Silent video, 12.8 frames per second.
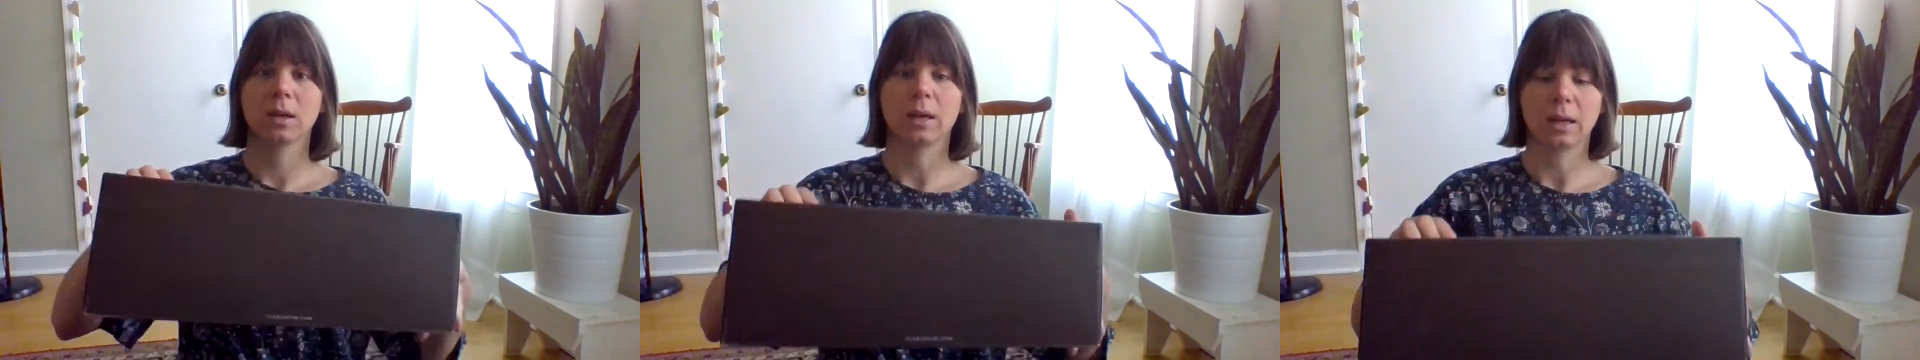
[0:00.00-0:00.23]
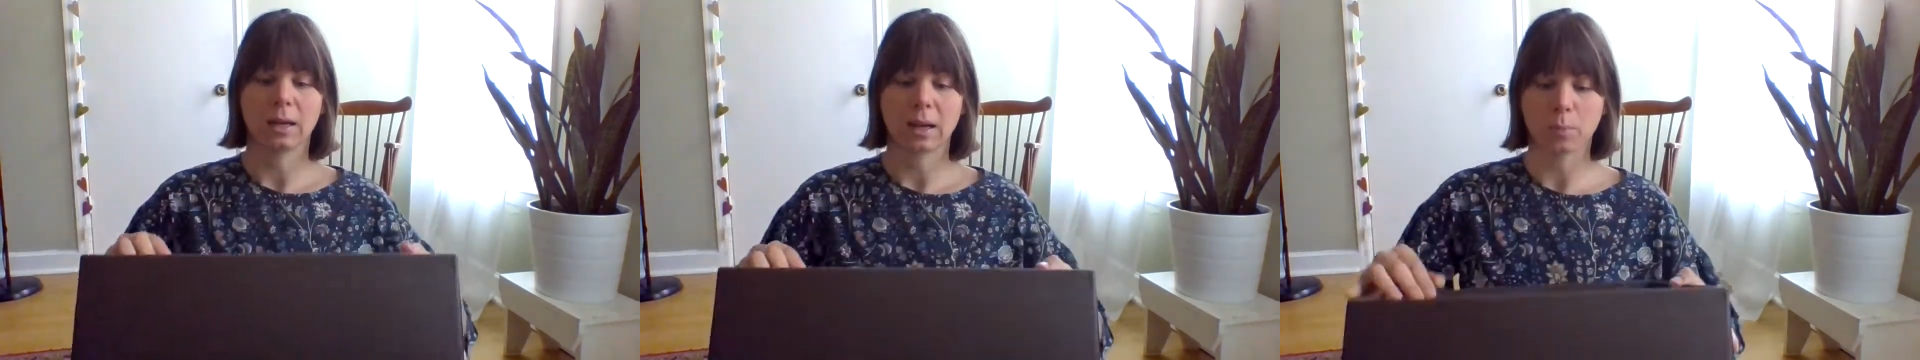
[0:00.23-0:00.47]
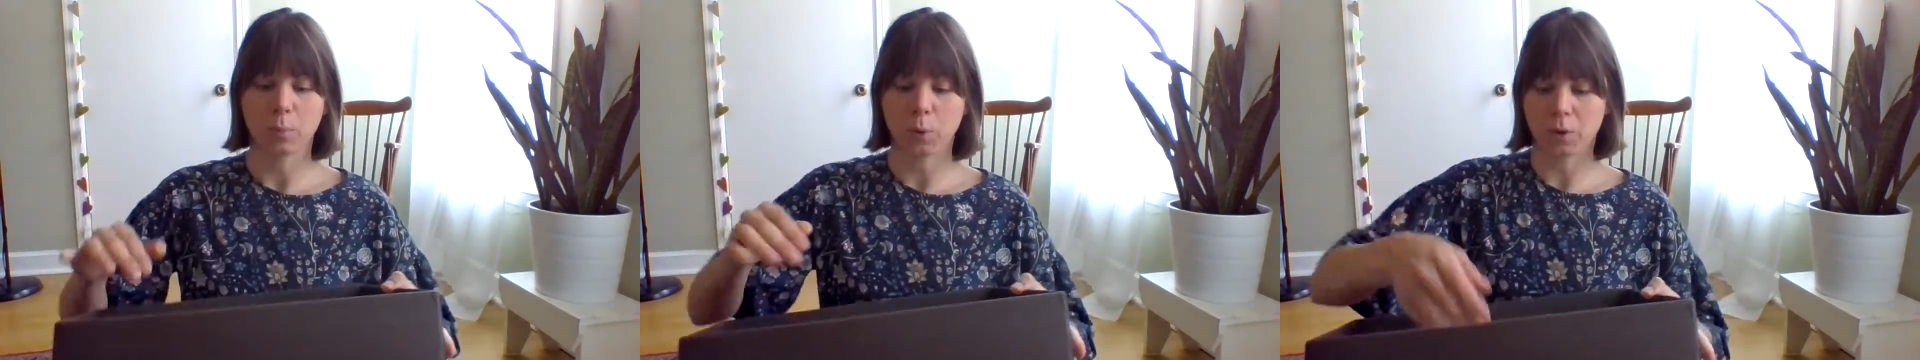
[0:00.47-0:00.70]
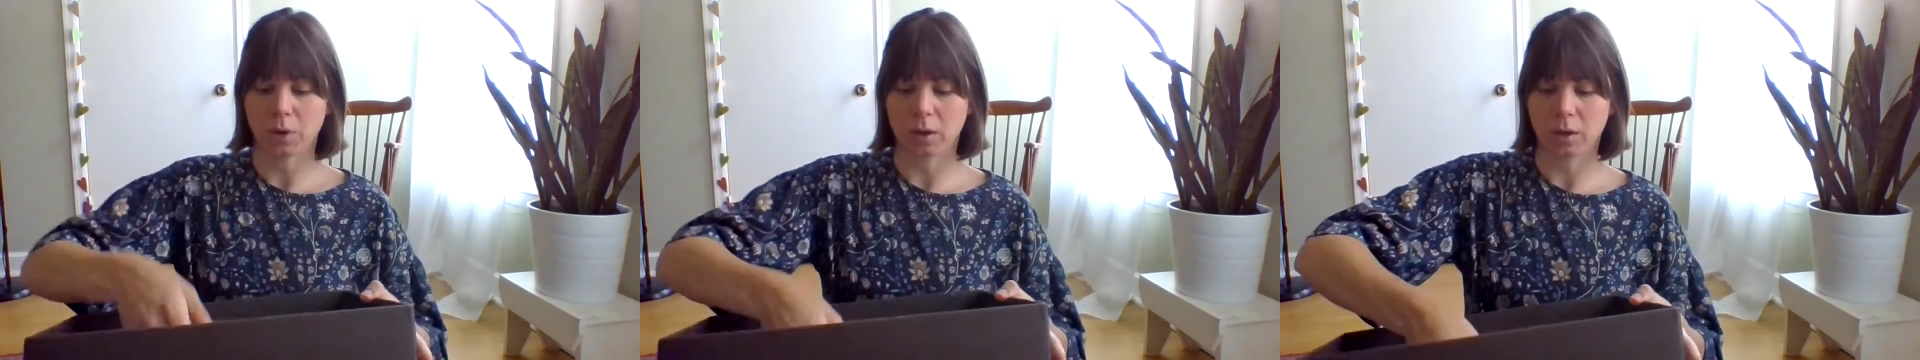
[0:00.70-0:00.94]
and I
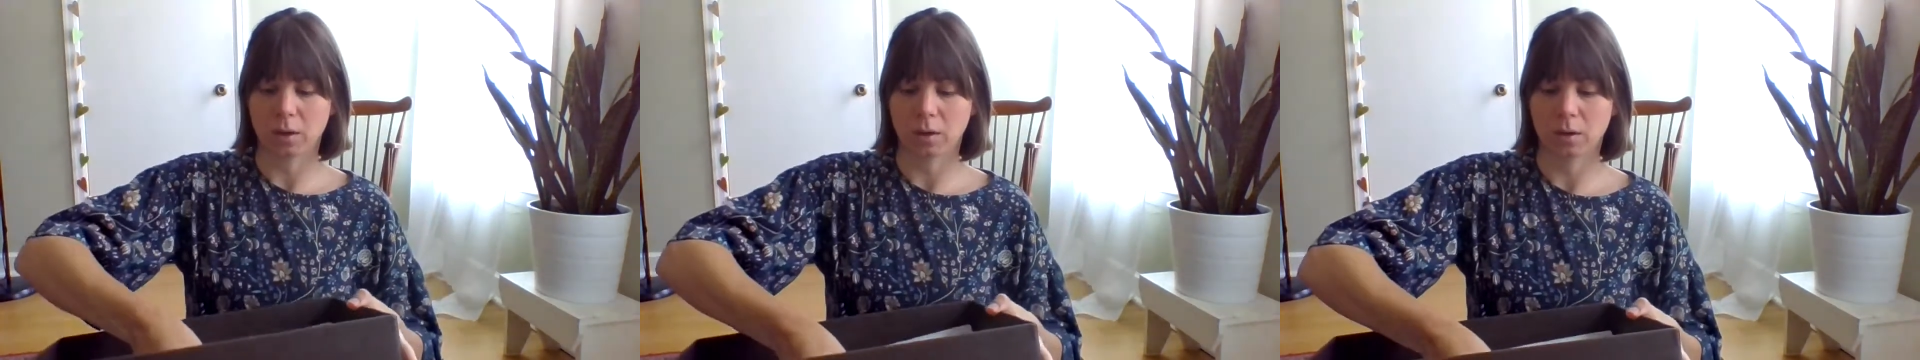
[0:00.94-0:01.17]
put